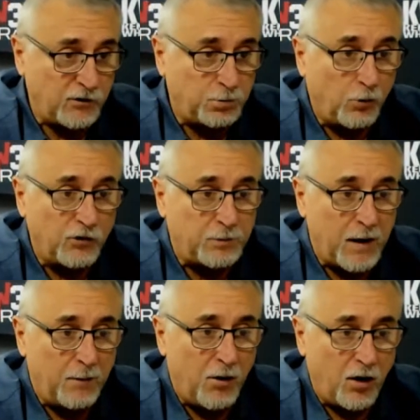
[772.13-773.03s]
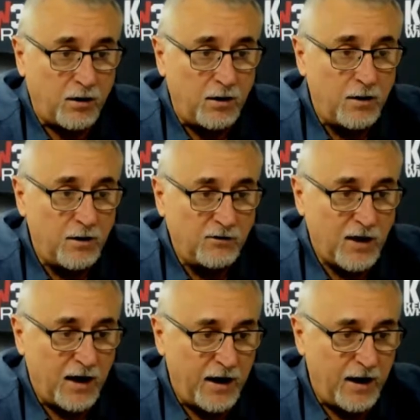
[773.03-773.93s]
Sports by the book,
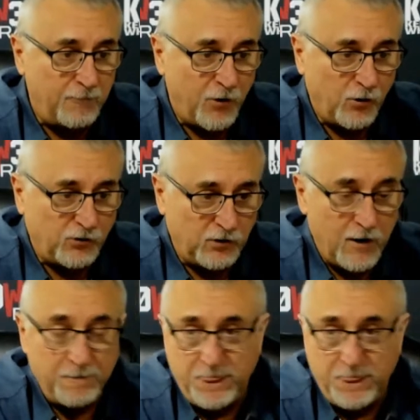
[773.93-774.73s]
10 a.m., folks.